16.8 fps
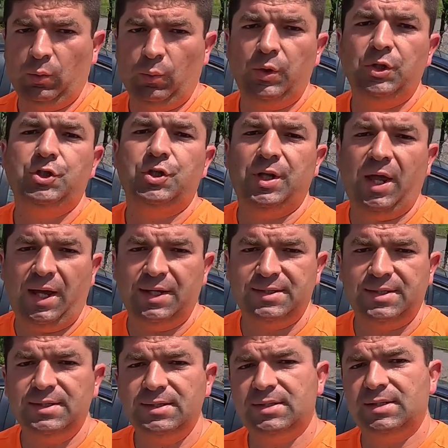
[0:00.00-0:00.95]
which in
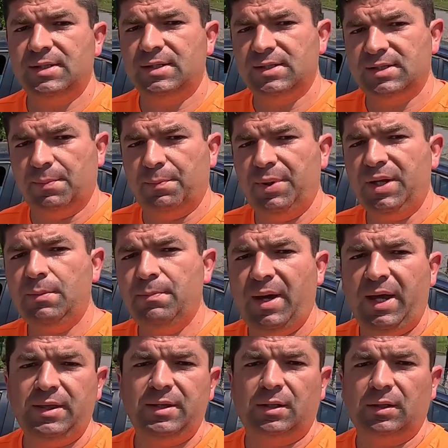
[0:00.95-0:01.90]
essence is a big
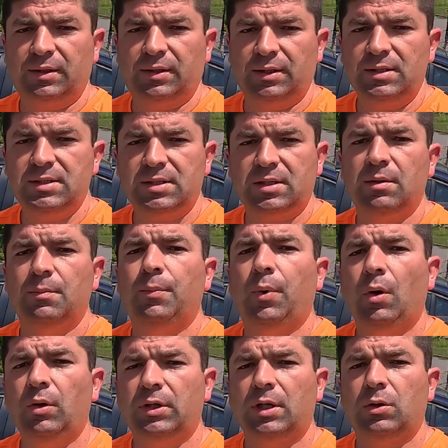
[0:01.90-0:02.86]
metal disc
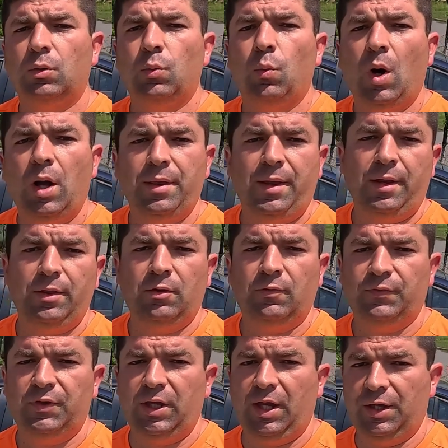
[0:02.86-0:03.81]
bolted to one end
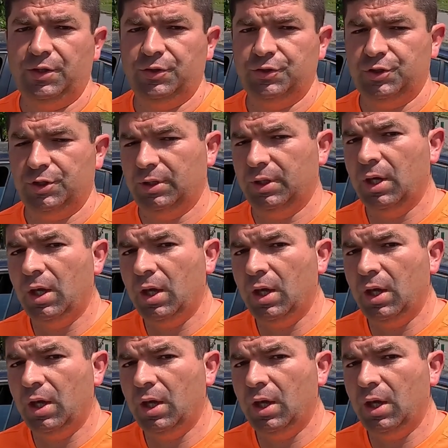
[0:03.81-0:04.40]
of the engine.